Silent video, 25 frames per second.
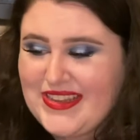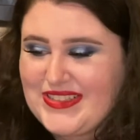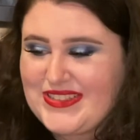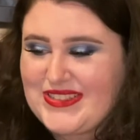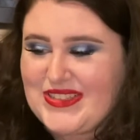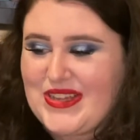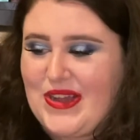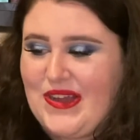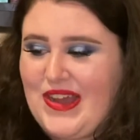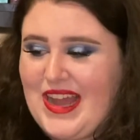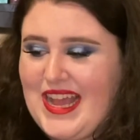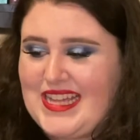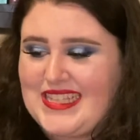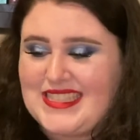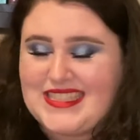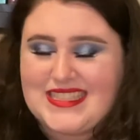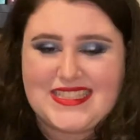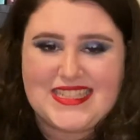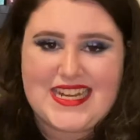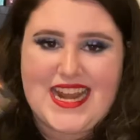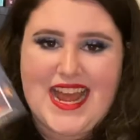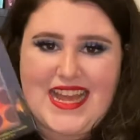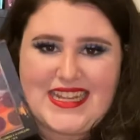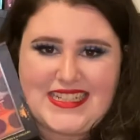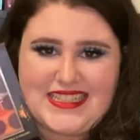so I
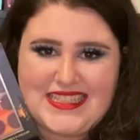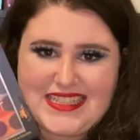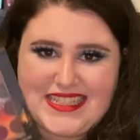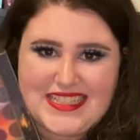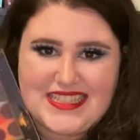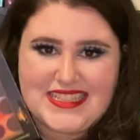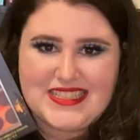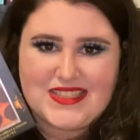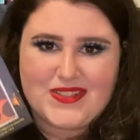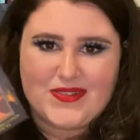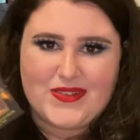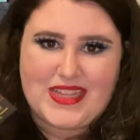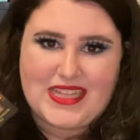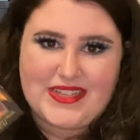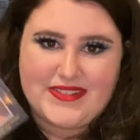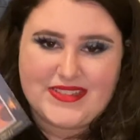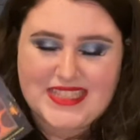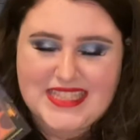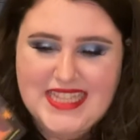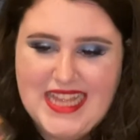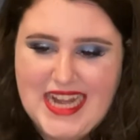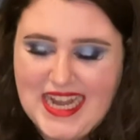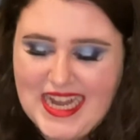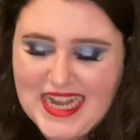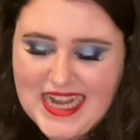snagged this while I was
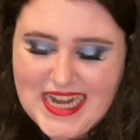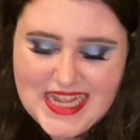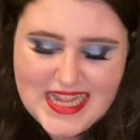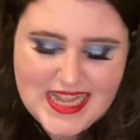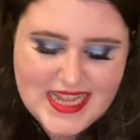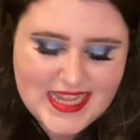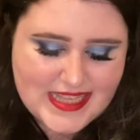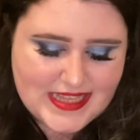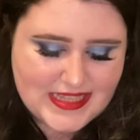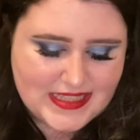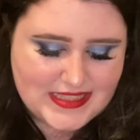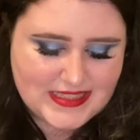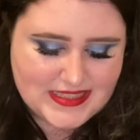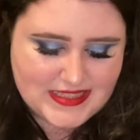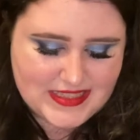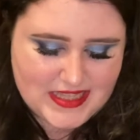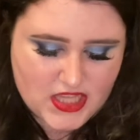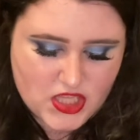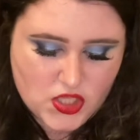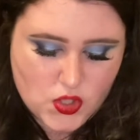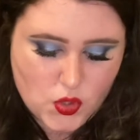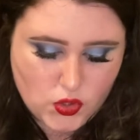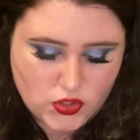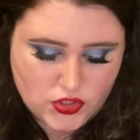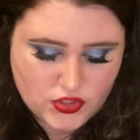there. This is the
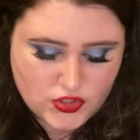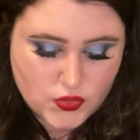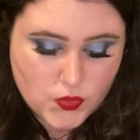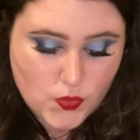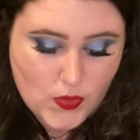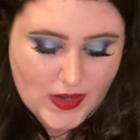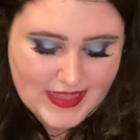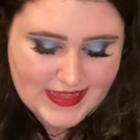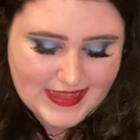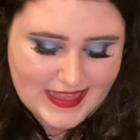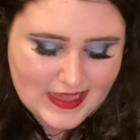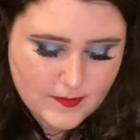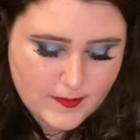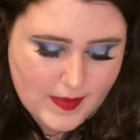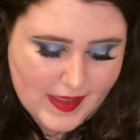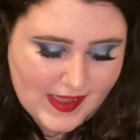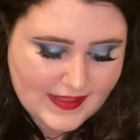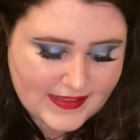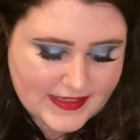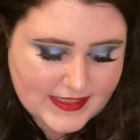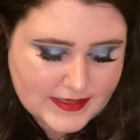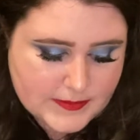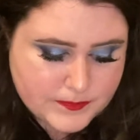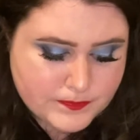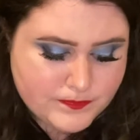Golden Twilight
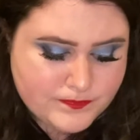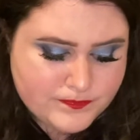palette.